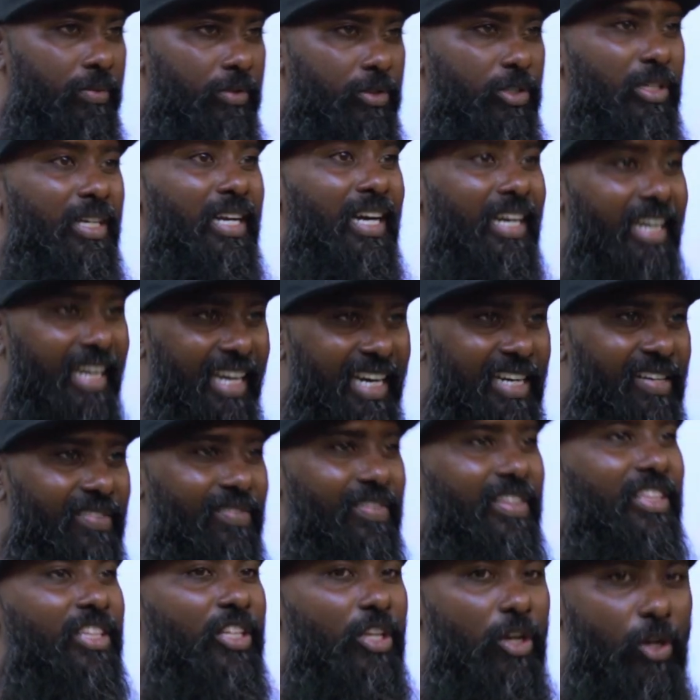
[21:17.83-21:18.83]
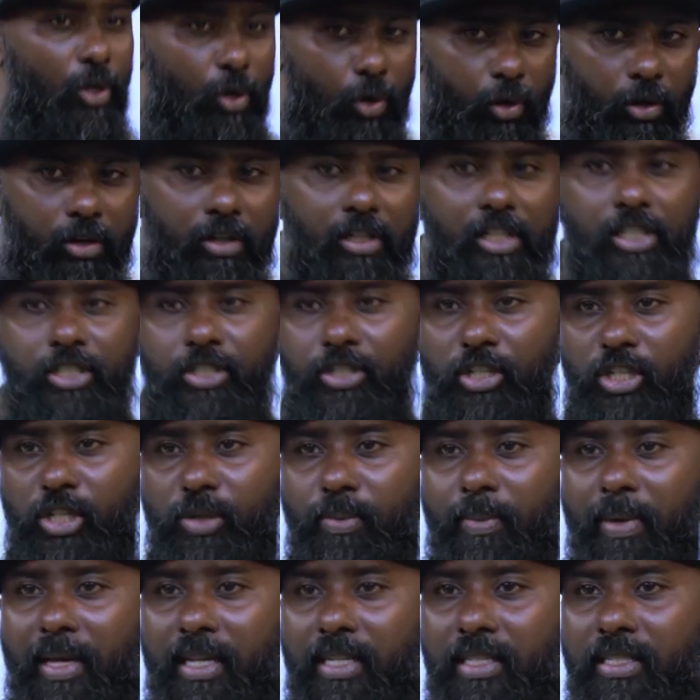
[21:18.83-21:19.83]
So connect with your local
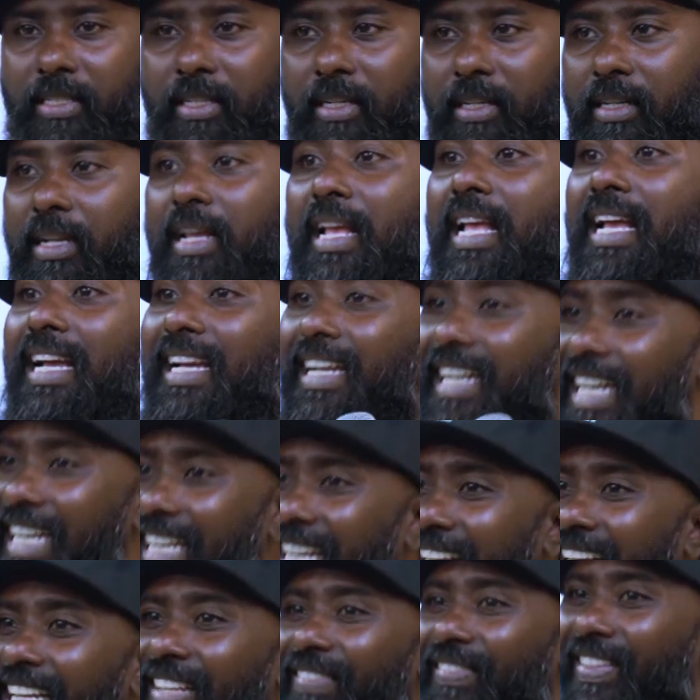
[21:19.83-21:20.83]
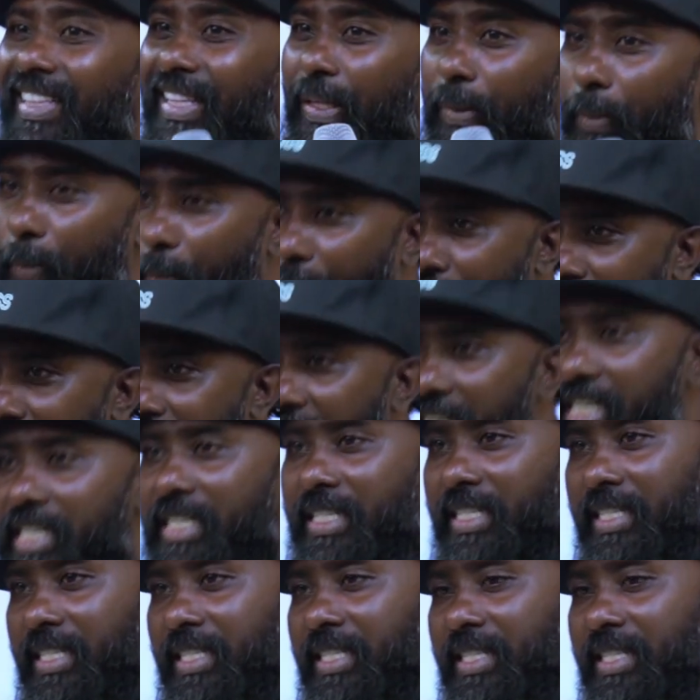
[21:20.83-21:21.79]
church pastor. Connect with the vision.